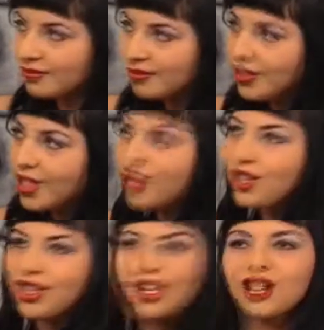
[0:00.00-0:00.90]
did
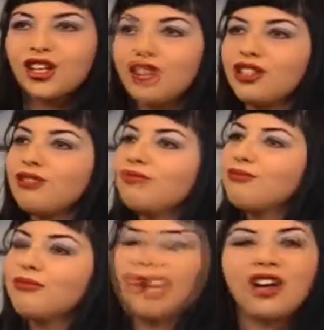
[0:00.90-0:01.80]
theater.
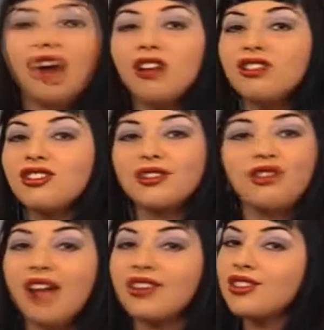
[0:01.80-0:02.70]
I got into
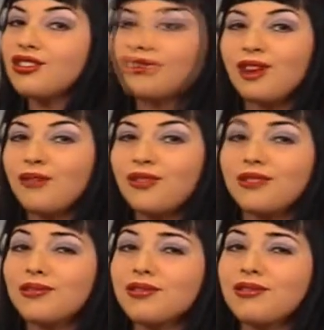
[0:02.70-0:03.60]
lots of trouble. It was
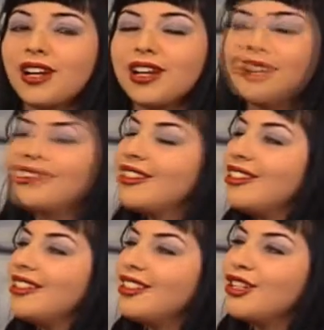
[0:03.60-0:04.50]
great.
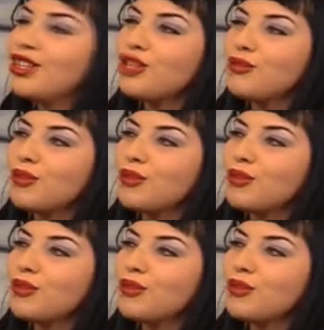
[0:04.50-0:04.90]
So much fun.